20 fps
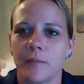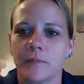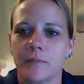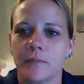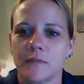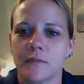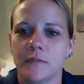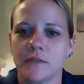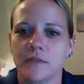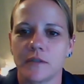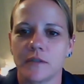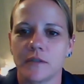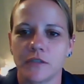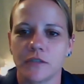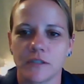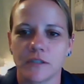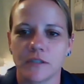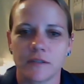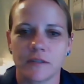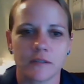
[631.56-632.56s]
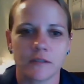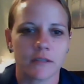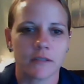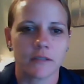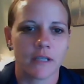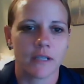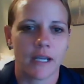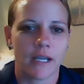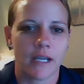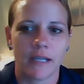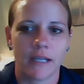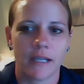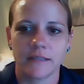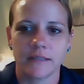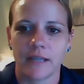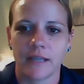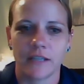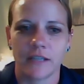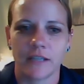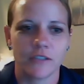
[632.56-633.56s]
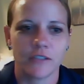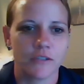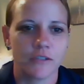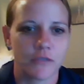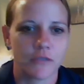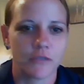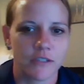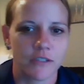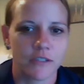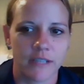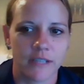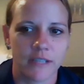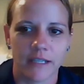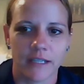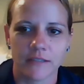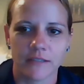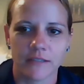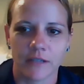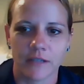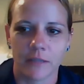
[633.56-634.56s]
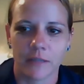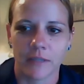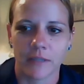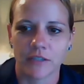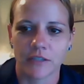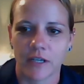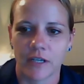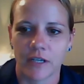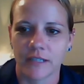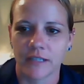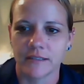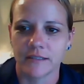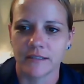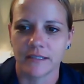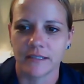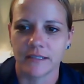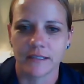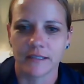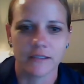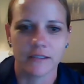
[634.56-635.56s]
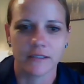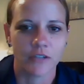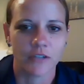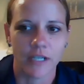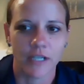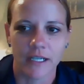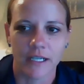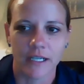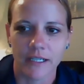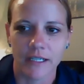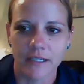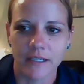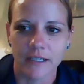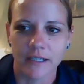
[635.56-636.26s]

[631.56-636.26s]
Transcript: So just hang tight just for a second so I can make sure I can see the screen.